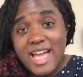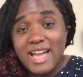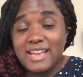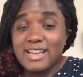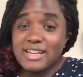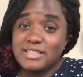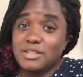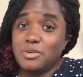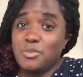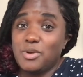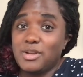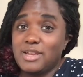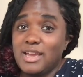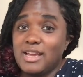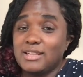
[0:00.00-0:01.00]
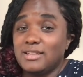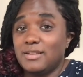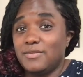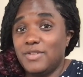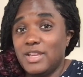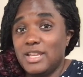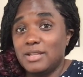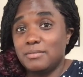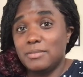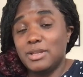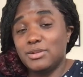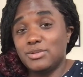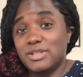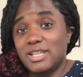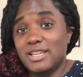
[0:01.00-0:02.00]
I got to work at Levine
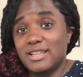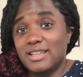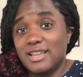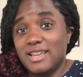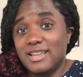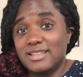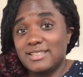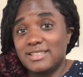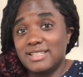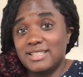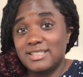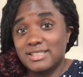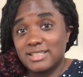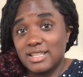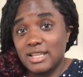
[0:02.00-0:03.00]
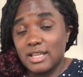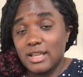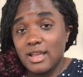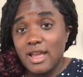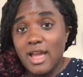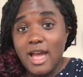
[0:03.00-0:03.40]
Music in D.C.